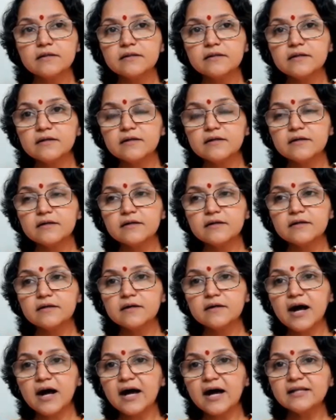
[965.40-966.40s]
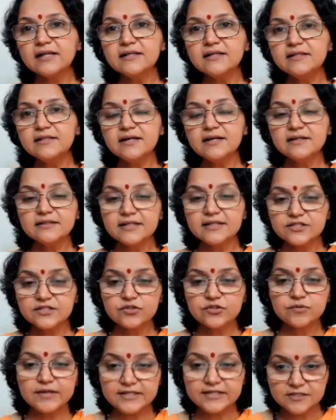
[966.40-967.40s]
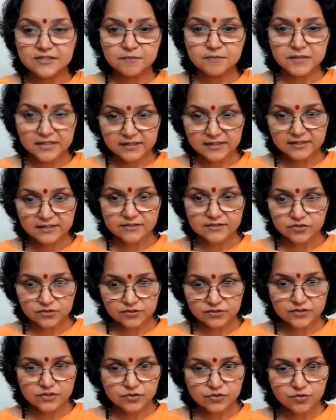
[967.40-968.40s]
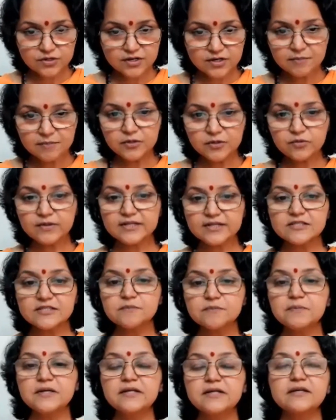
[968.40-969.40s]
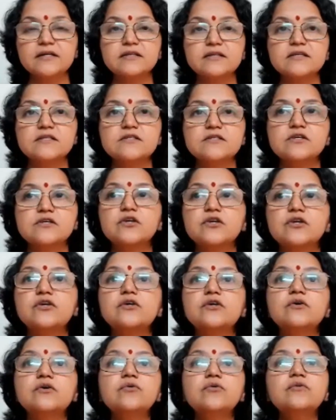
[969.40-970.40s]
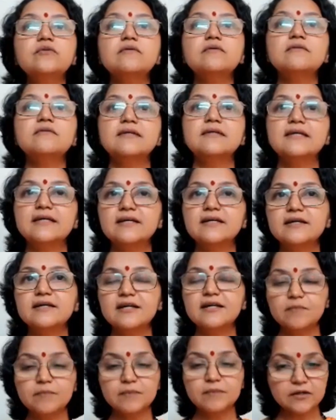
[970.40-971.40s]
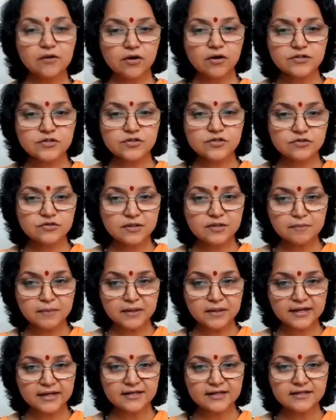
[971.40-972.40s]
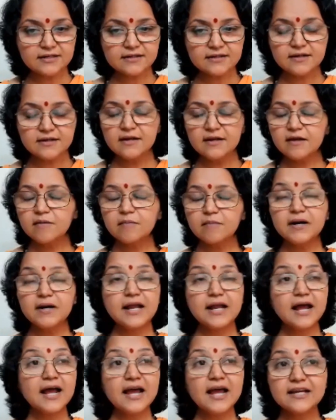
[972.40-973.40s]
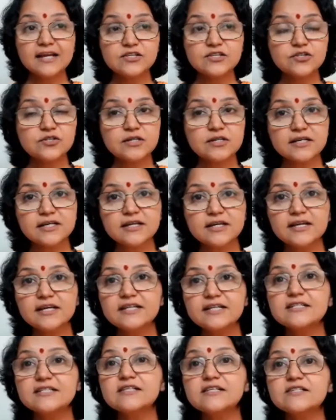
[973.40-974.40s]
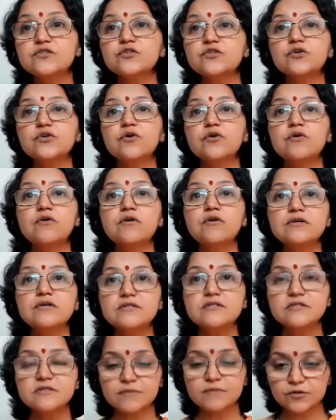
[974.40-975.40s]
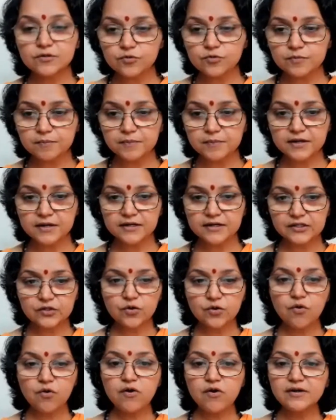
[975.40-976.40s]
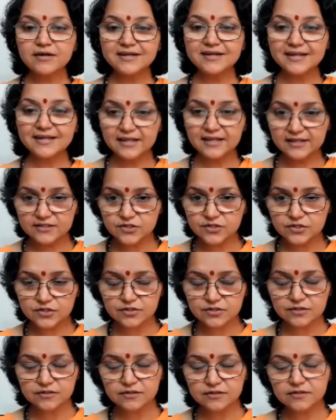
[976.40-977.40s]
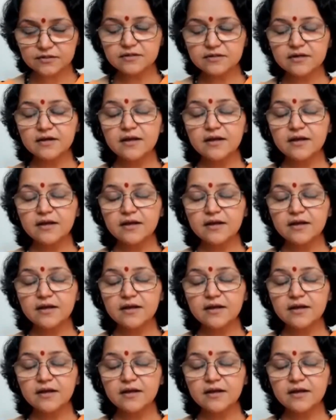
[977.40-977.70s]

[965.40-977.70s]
the ananda that you experience or the sukham you experience, you think it belongs to the mind, but actually it is your swarupa, your nature